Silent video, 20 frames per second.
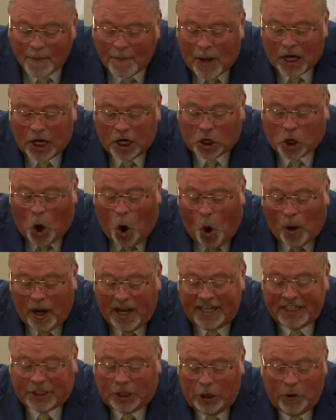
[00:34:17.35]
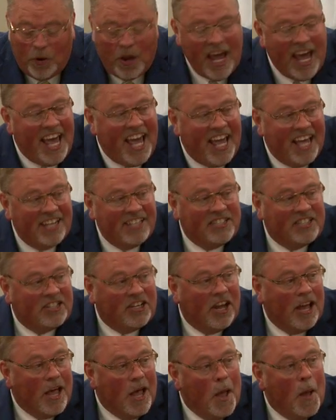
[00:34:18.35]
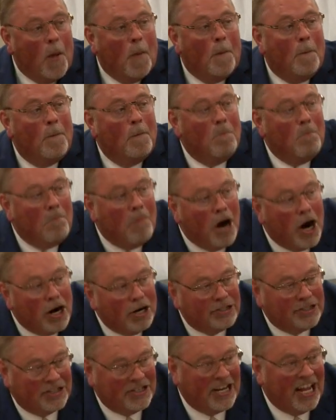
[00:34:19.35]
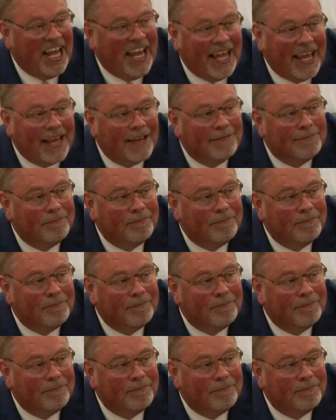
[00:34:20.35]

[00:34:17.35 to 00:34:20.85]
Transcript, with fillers: but according to his mercy